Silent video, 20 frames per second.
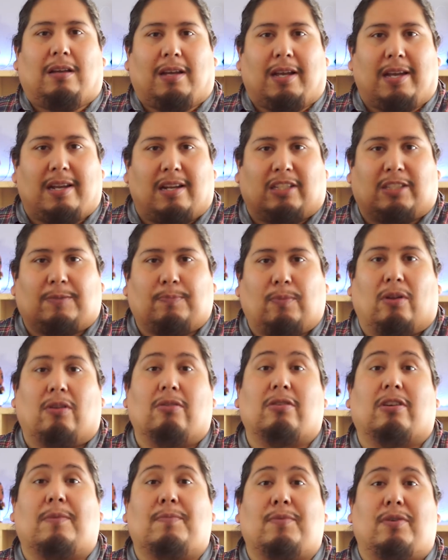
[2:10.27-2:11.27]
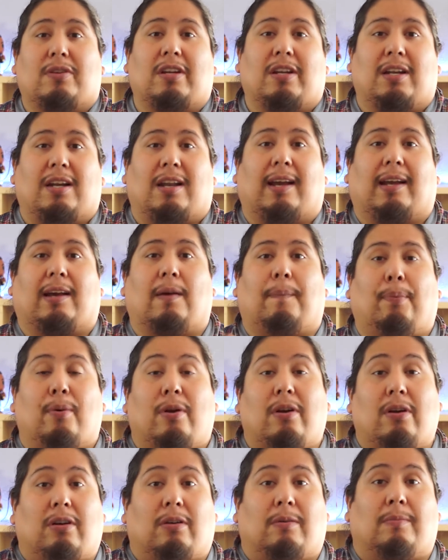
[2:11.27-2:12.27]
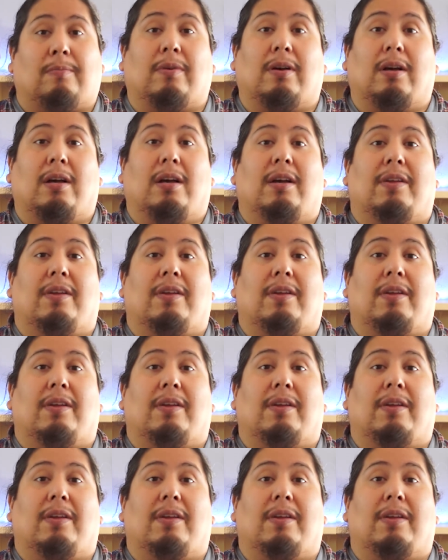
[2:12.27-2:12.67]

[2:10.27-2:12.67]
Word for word: In a smaller community like Capernaum,